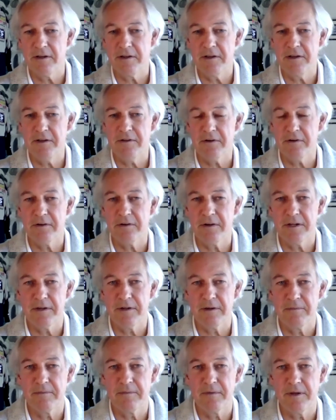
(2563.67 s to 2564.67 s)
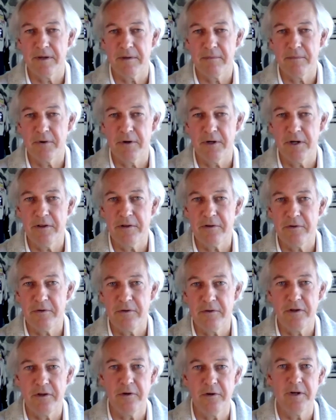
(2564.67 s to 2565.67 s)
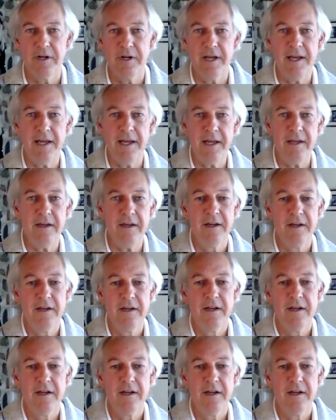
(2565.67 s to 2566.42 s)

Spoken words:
either put it in through the Q&A,